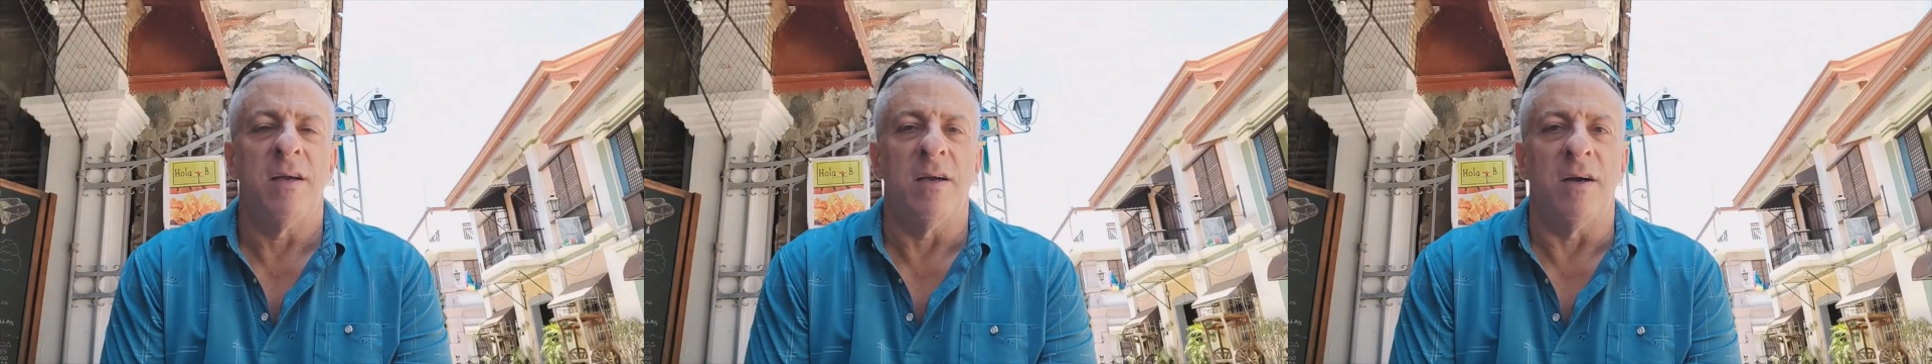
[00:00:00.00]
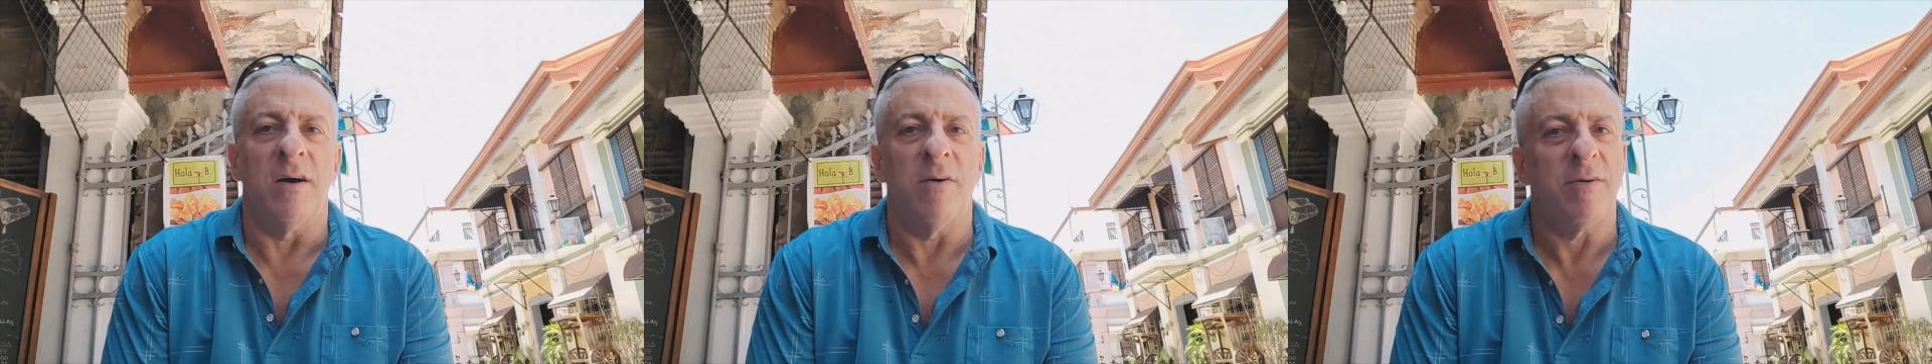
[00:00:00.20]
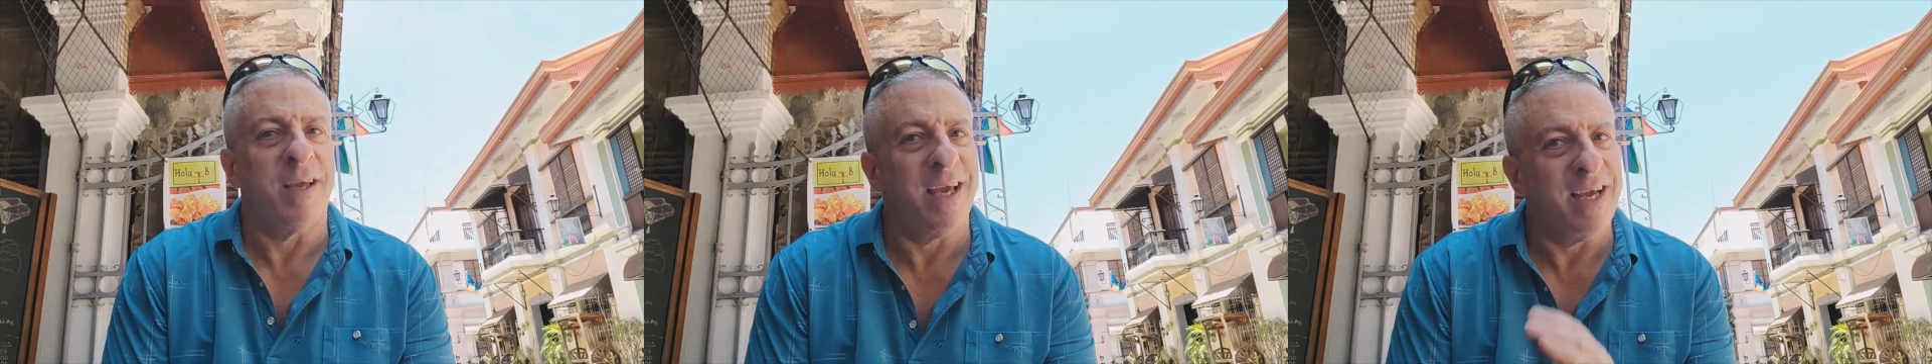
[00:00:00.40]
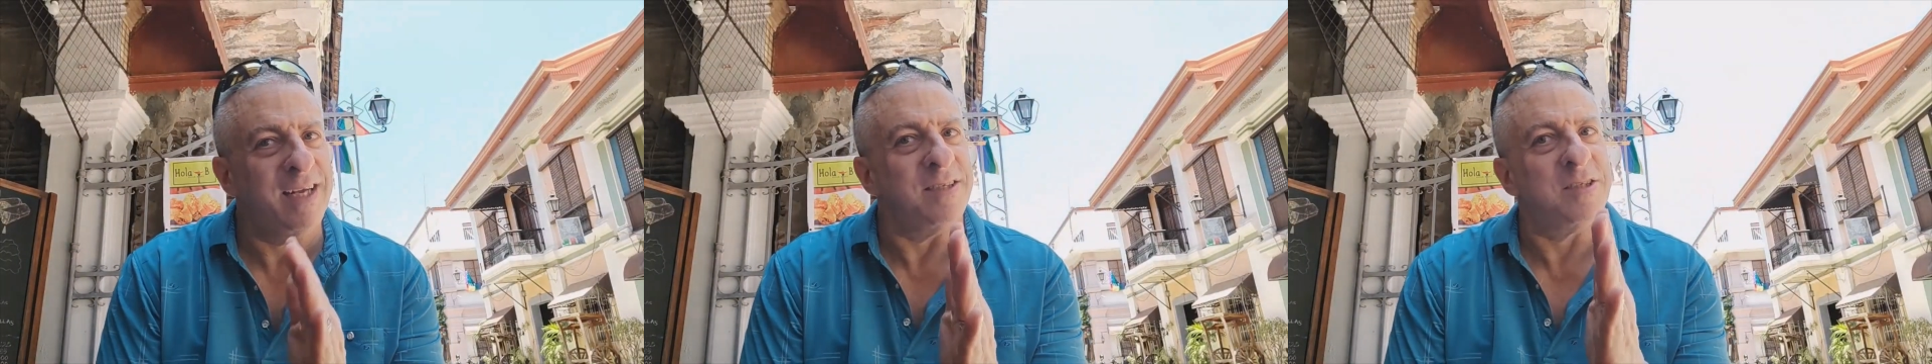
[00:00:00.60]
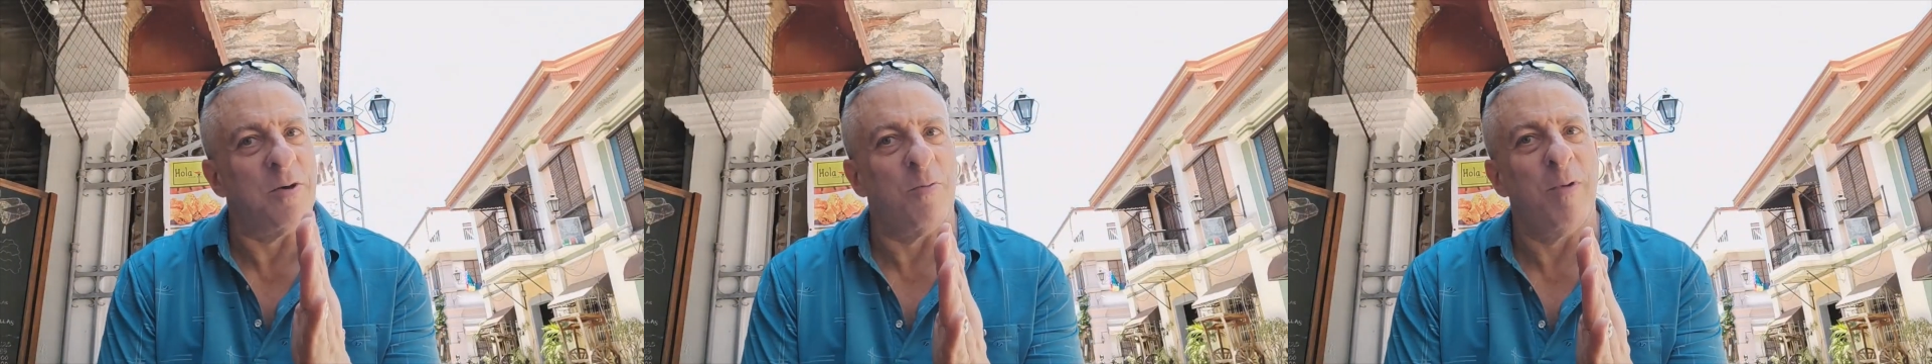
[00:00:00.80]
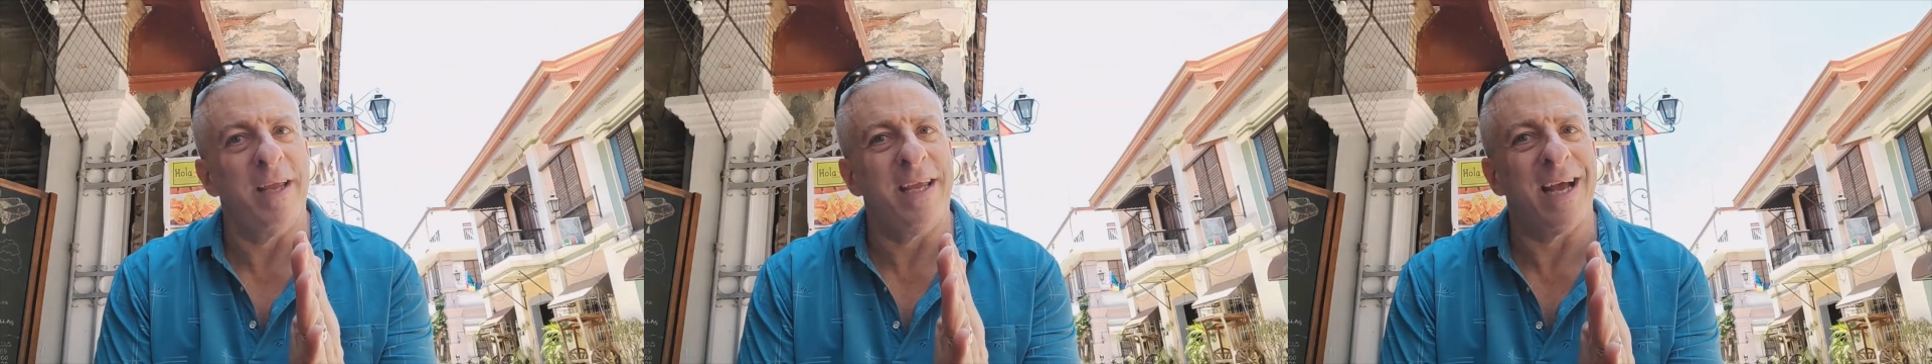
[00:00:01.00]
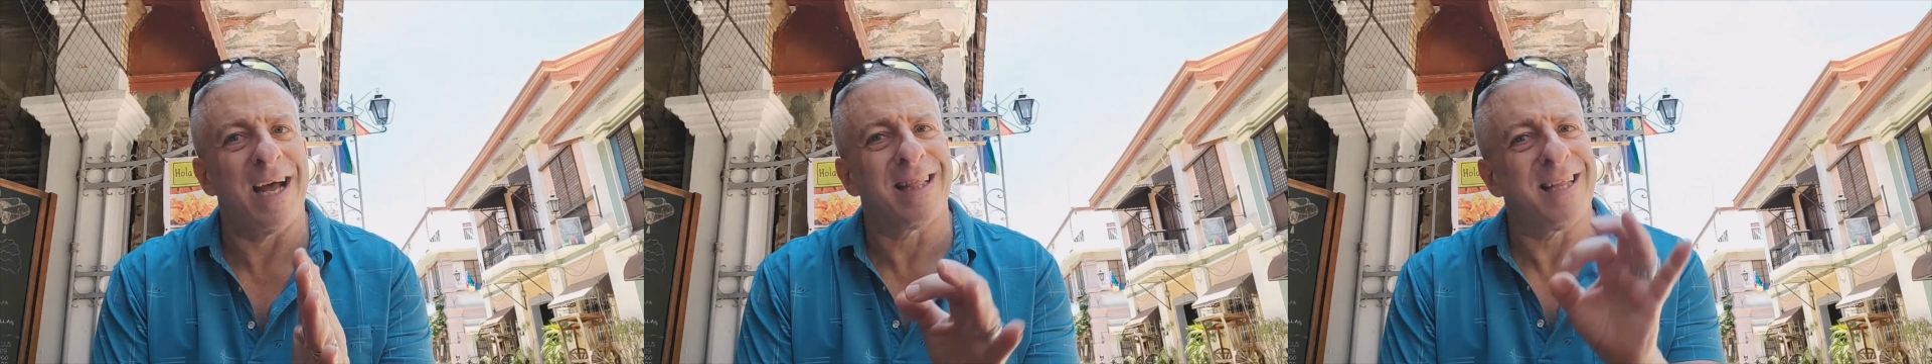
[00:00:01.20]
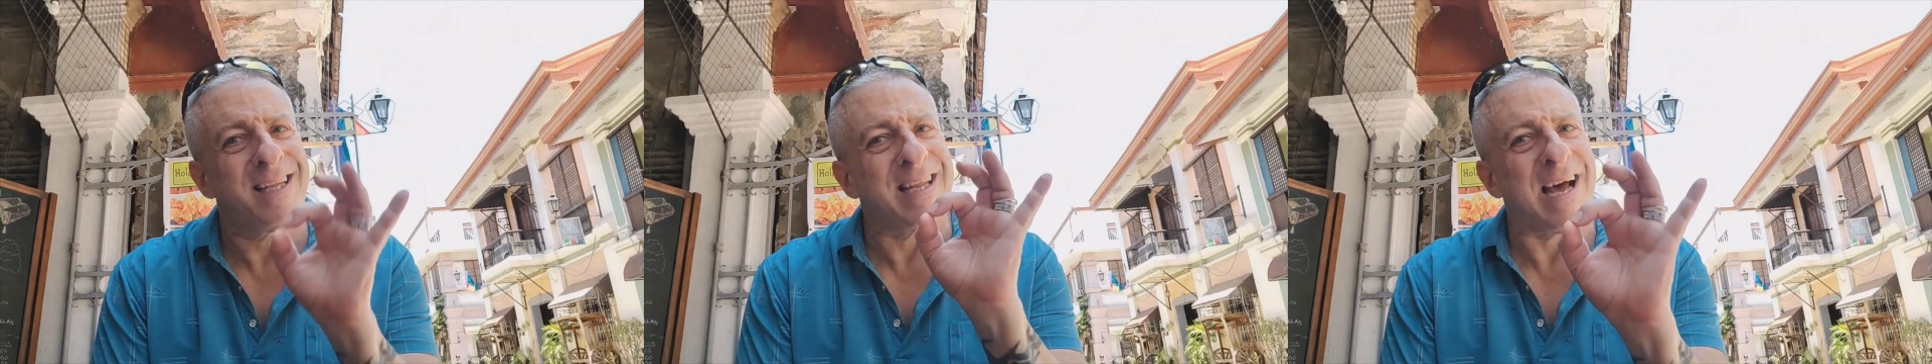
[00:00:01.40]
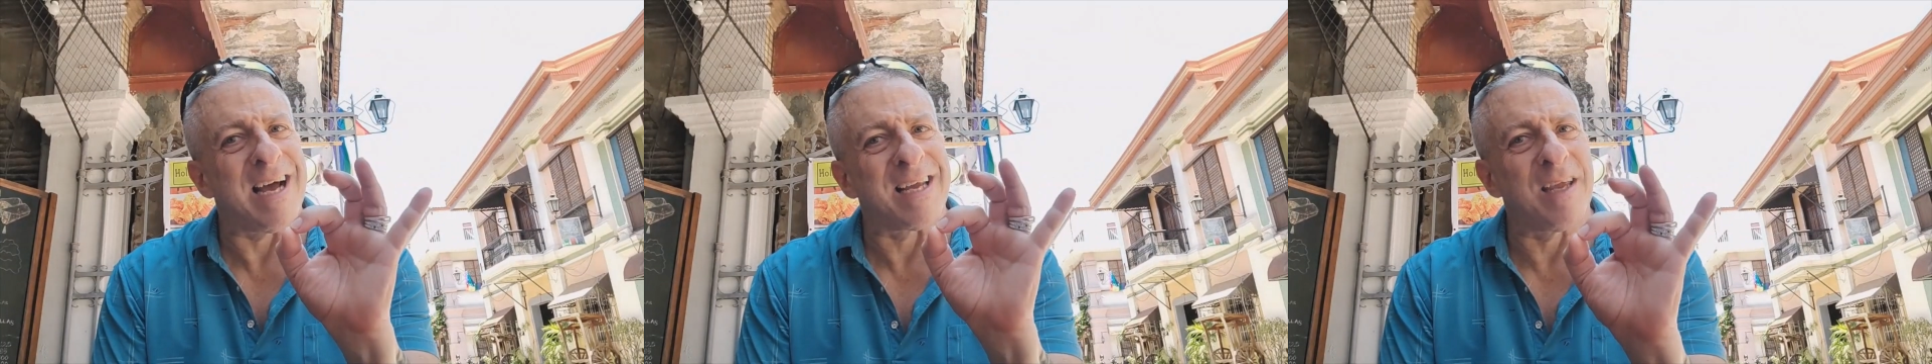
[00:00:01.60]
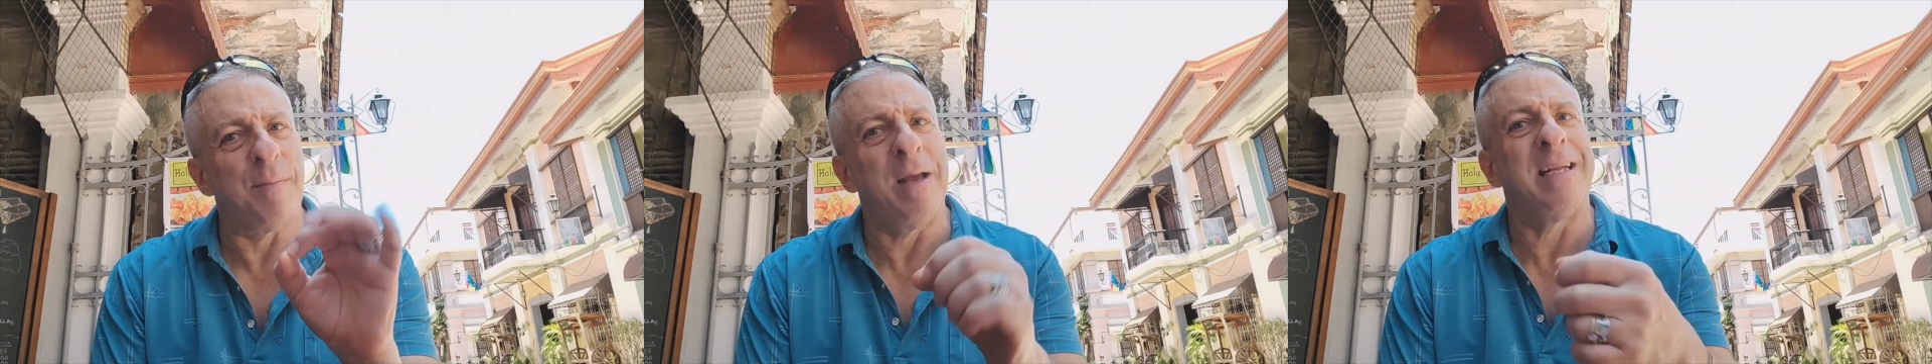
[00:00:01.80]
Okay, so we got the
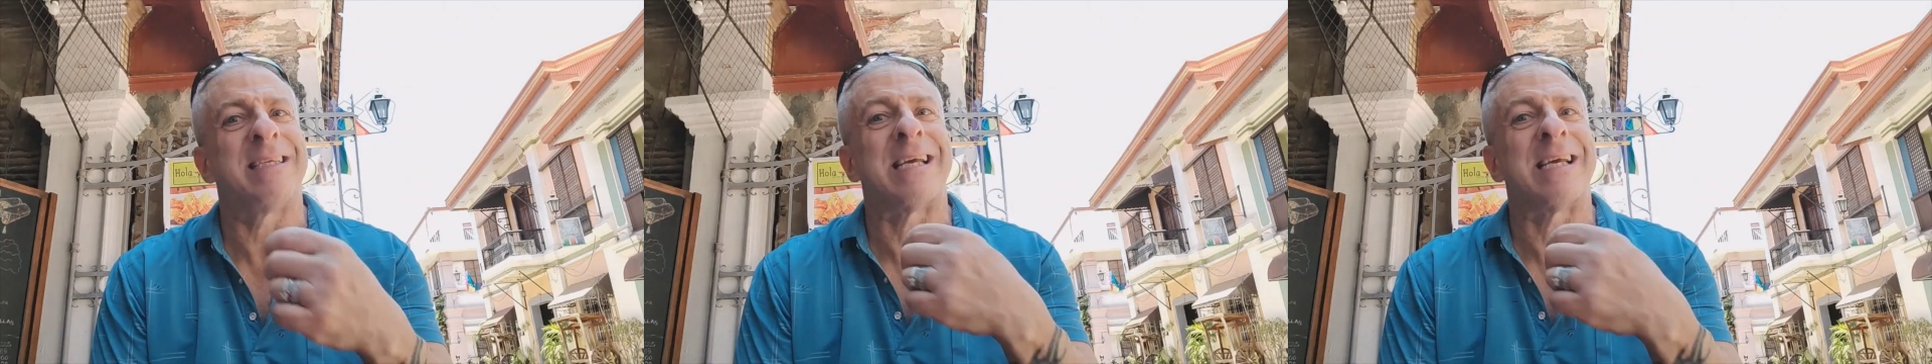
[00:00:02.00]
documents.